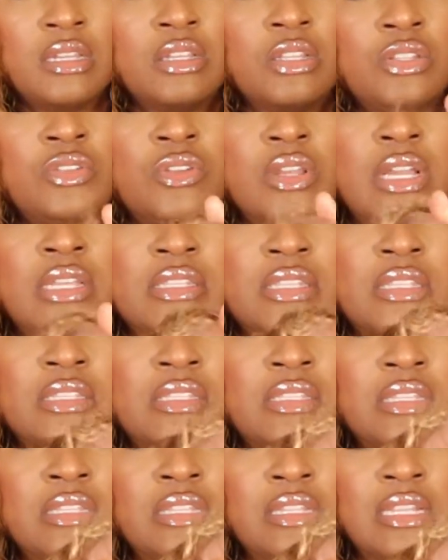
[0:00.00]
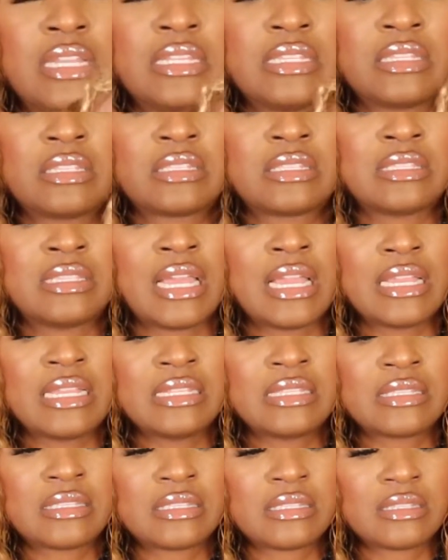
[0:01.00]
you guys can see the lace. It's
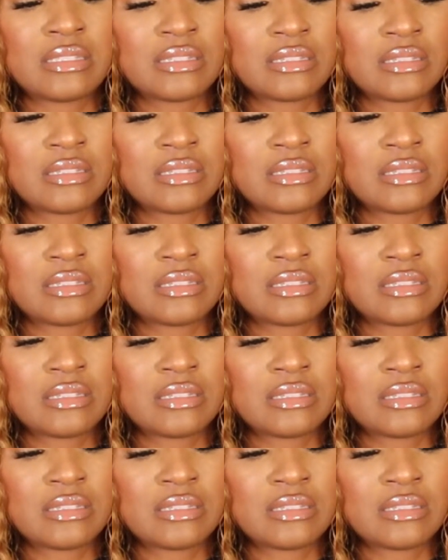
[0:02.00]
nice